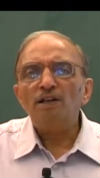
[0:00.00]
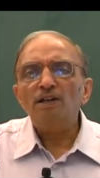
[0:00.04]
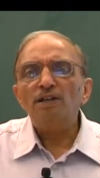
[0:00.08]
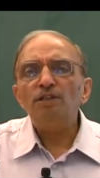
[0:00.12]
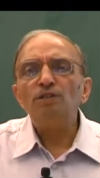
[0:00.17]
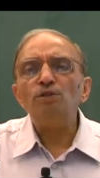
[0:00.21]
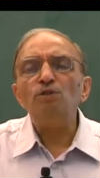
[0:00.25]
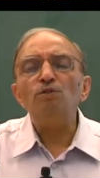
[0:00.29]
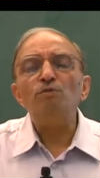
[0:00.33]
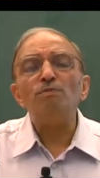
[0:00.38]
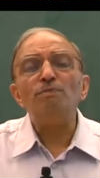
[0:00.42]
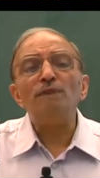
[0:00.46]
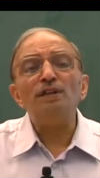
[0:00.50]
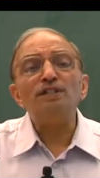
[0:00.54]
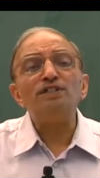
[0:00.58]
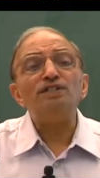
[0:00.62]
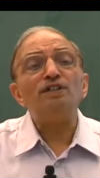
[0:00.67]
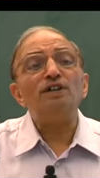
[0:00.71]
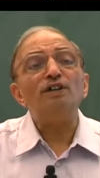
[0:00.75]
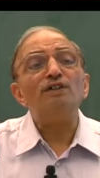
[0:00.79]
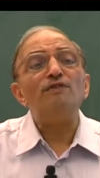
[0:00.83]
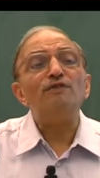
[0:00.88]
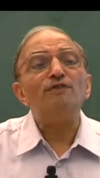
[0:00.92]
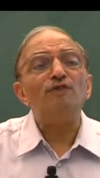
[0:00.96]
You must,
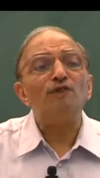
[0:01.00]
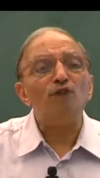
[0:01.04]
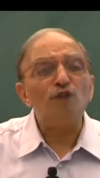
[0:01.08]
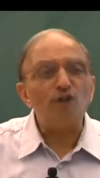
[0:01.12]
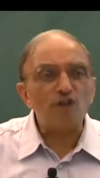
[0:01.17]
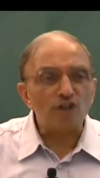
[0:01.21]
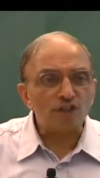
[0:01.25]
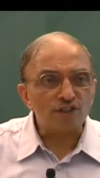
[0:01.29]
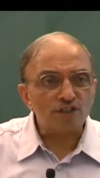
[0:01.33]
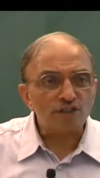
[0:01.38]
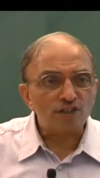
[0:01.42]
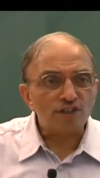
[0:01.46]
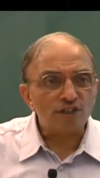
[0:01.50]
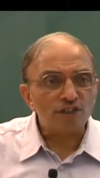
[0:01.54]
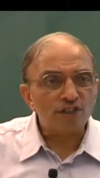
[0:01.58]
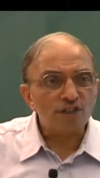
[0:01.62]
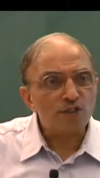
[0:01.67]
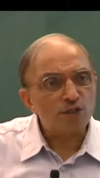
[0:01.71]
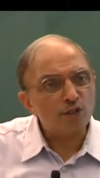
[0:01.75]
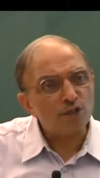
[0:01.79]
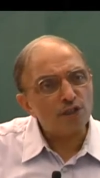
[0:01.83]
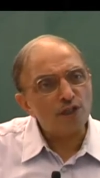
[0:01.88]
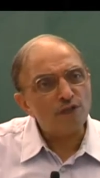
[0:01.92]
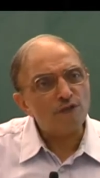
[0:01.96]
of course,
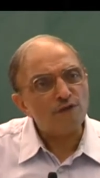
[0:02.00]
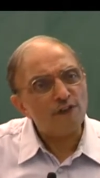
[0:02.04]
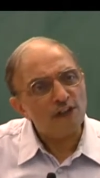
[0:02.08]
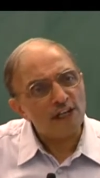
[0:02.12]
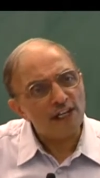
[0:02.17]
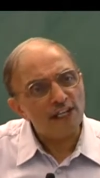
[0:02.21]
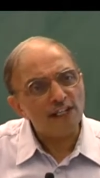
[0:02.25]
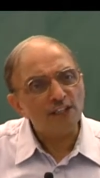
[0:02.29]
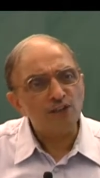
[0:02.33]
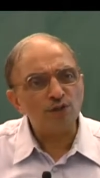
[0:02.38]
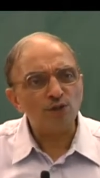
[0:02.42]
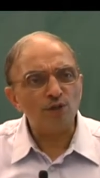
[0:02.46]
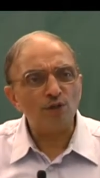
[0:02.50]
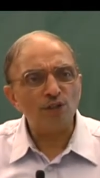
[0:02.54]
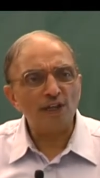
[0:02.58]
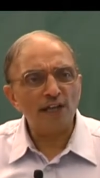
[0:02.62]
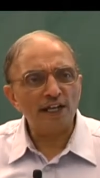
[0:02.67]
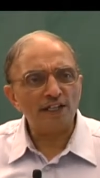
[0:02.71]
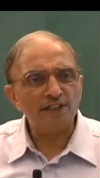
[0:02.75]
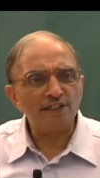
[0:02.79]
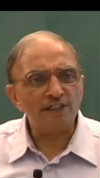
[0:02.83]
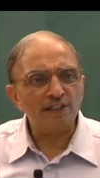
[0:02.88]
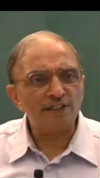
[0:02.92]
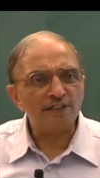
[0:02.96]
show the feelings through your
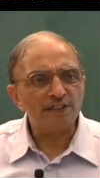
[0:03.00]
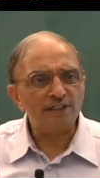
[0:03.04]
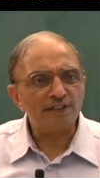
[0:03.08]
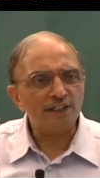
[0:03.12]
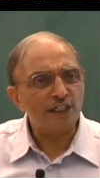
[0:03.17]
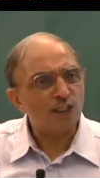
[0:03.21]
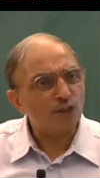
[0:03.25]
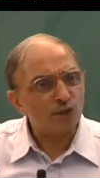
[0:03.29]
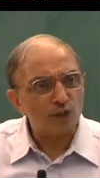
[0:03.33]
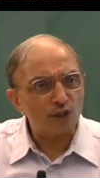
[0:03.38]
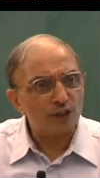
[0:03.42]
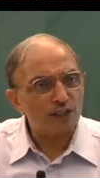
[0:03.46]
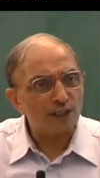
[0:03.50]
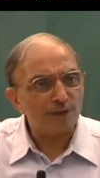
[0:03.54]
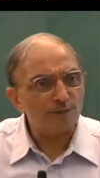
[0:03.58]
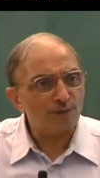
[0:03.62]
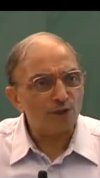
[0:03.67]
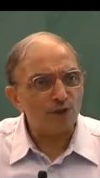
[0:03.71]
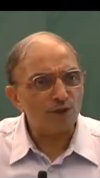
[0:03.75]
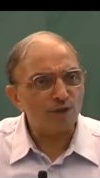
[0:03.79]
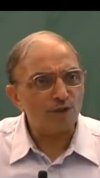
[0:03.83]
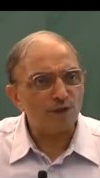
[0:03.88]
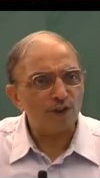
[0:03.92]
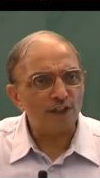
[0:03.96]
actions. There is no
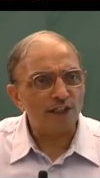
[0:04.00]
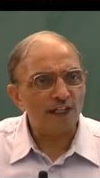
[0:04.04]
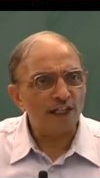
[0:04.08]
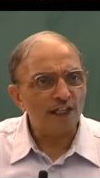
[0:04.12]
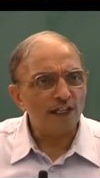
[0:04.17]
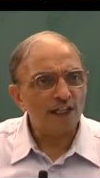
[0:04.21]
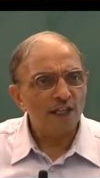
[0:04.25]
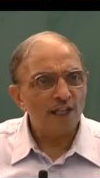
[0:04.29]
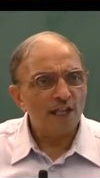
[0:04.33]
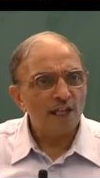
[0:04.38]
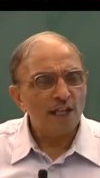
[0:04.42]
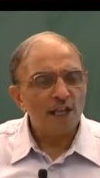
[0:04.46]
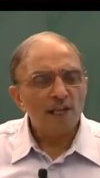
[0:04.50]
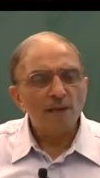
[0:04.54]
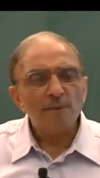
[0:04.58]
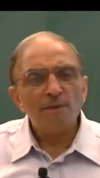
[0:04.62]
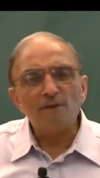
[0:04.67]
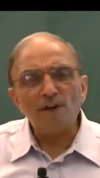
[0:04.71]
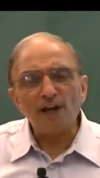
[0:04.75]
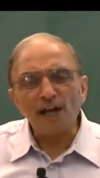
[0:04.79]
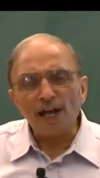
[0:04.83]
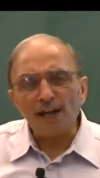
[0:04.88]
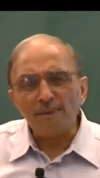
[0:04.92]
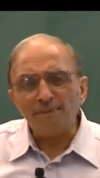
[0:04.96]
substitute for that.
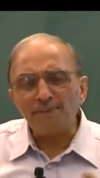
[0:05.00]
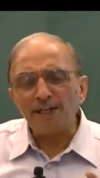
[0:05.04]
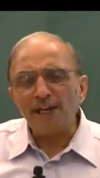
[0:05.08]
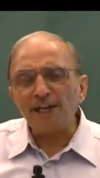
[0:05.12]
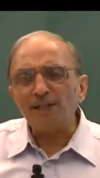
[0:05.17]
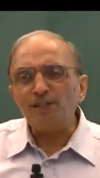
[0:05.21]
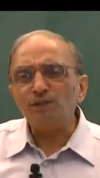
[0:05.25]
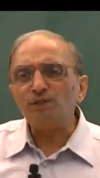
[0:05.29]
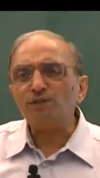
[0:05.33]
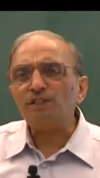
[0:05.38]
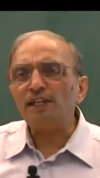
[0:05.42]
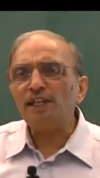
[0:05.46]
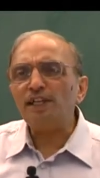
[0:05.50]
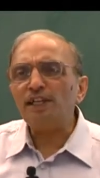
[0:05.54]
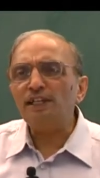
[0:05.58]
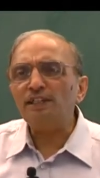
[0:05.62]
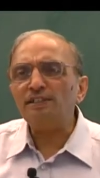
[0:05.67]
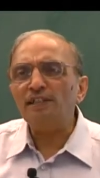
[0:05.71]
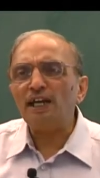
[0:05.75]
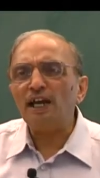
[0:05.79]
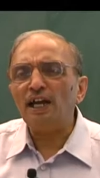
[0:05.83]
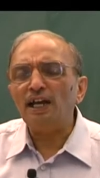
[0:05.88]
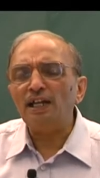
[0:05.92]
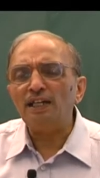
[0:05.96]
What I am trying to say is
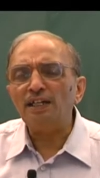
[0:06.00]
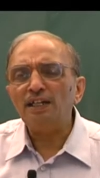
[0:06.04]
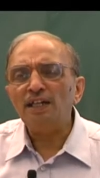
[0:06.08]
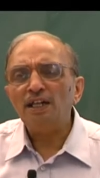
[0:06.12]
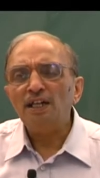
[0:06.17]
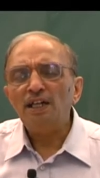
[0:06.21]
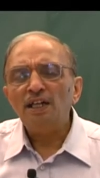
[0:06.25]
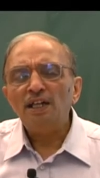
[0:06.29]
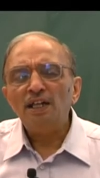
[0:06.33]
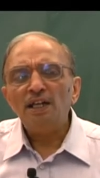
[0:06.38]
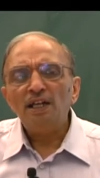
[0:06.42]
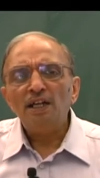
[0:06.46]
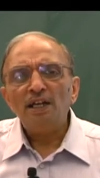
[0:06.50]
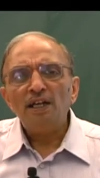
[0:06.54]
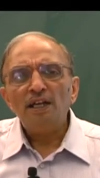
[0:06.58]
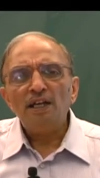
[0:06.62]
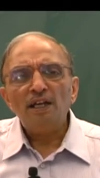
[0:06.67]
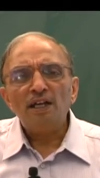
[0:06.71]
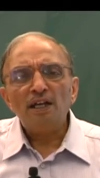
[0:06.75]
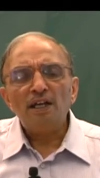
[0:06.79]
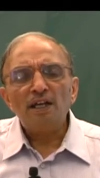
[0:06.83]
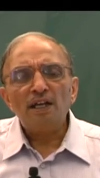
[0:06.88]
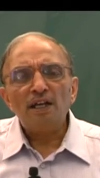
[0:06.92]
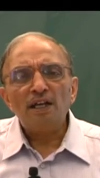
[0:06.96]
that
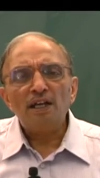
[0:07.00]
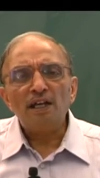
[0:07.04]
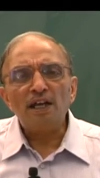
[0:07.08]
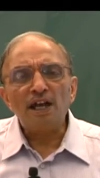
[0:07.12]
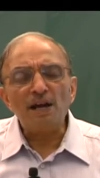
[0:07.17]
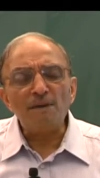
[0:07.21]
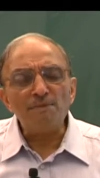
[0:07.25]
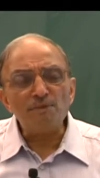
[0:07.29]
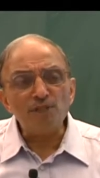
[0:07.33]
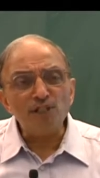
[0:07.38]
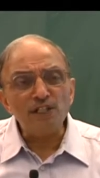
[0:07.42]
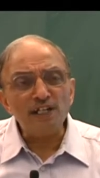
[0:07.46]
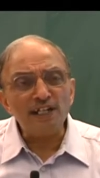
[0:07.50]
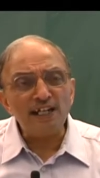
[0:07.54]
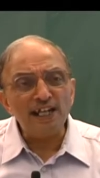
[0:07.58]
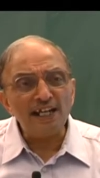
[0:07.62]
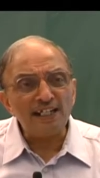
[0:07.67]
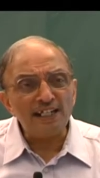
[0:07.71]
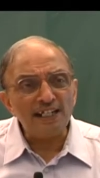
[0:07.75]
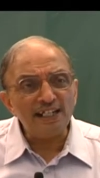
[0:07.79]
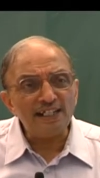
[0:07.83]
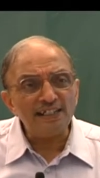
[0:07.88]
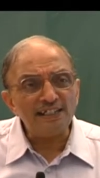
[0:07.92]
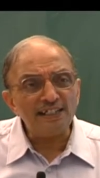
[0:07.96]

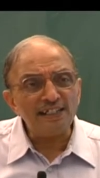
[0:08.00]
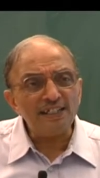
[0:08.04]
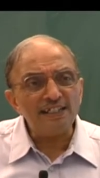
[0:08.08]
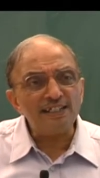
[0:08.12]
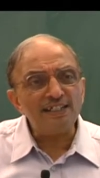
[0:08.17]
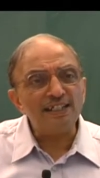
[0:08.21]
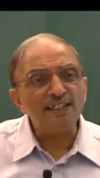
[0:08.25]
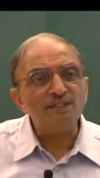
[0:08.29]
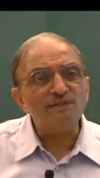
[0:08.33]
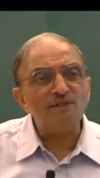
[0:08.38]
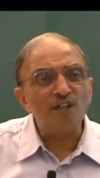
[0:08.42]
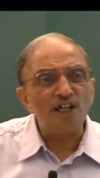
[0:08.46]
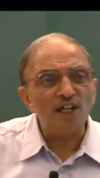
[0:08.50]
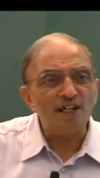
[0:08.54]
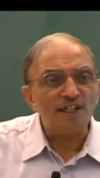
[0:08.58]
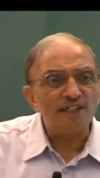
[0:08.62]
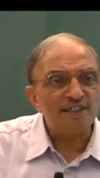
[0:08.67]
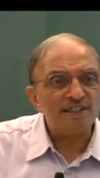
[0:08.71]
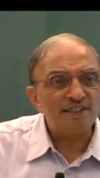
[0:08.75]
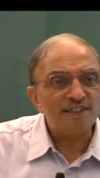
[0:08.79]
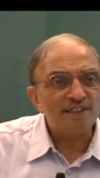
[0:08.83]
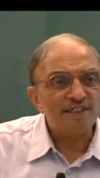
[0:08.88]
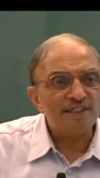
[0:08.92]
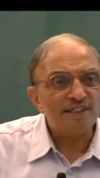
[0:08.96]
communicating these in
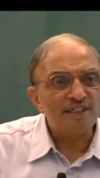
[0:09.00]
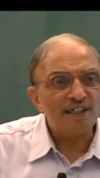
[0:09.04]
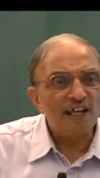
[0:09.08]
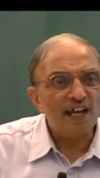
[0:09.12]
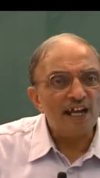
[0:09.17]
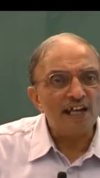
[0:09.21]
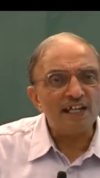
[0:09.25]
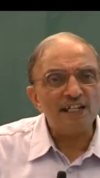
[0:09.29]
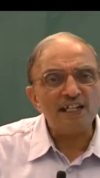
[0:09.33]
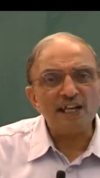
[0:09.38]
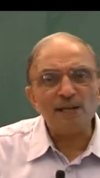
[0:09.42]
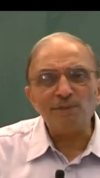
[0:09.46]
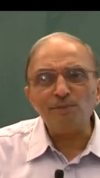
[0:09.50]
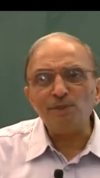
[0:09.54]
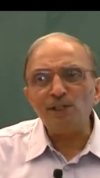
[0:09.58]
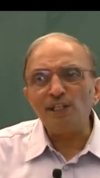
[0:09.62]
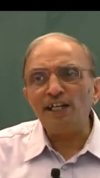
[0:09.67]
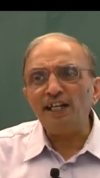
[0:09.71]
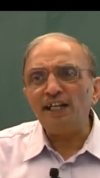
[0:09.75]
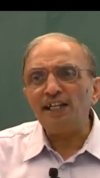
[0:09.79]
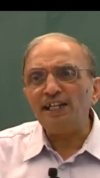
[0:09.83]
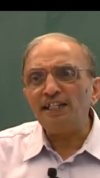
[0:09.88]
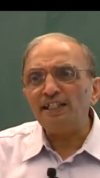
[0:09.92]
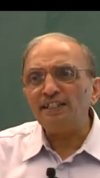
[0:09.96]
words and
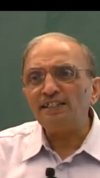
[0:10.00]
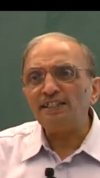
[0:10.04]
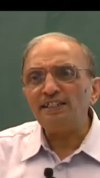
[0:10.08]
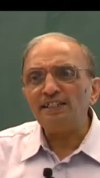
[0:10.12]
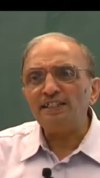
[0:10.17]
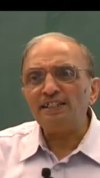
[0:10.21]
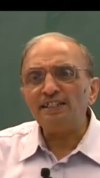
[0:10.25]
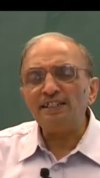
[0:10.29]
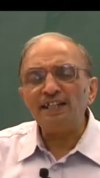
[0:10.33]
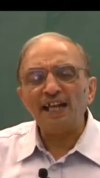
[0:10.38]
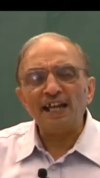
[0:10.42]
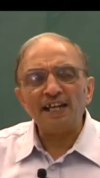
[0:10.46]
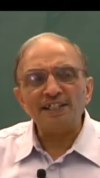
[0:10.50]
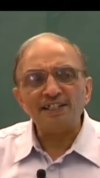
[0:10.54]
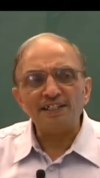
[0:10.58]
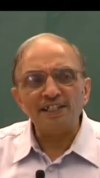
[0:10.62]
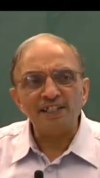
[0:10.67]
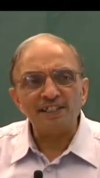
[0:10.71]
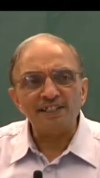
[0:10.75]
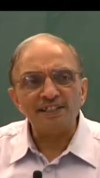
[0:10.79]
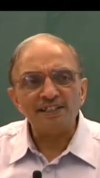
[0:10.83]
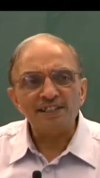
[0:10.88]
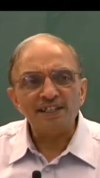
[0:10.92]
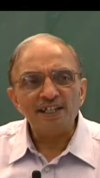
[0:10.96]
communicating these in
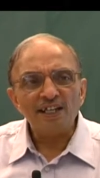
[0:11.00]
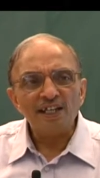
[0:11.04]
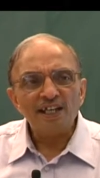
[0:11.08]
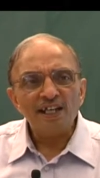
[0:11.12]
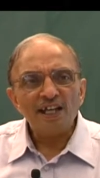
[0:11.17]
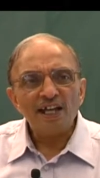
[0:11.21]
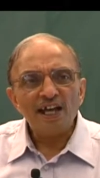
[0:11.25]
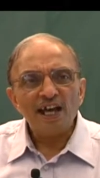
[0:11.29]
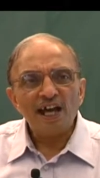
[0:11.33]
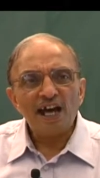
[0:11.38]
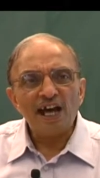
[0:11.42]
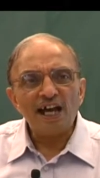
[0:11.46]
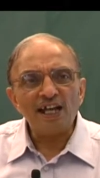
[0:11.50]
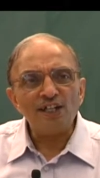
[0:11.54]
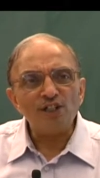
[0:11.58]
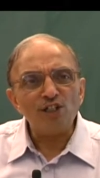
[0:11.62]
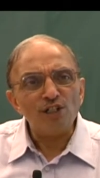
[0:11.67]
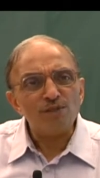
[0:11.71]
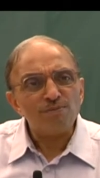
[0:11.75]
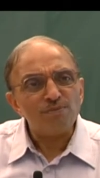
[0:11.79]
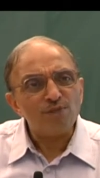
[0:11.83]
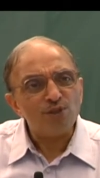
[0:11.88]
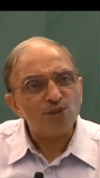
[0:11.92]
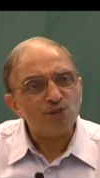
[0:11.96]
actions are
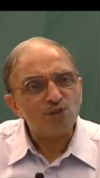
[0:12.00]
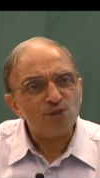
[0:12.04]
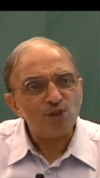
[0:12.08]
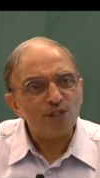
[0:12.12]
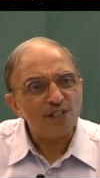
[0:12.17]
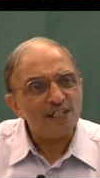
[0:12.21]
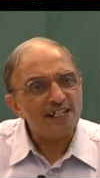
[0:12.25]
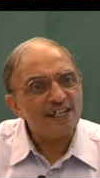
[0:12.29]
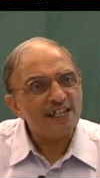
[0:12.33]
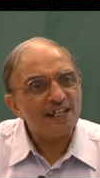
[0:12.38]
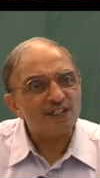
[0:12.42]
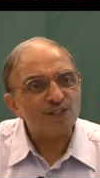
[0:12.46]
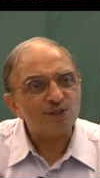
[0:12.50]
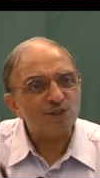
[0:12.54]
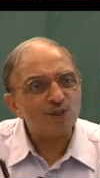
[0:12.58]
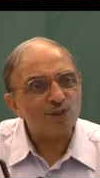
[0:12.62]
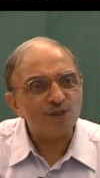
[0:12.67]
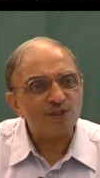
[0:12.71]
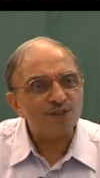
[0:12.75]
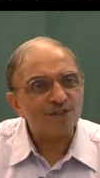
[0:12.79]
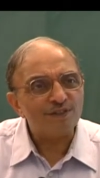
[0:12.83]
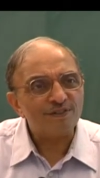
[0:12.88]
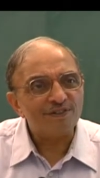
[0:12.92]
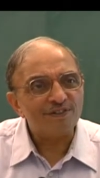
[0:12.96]
not mutually
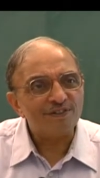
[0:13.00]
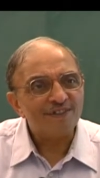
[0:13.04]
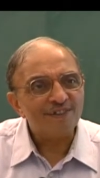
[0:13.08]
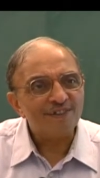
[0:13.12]
exclusive.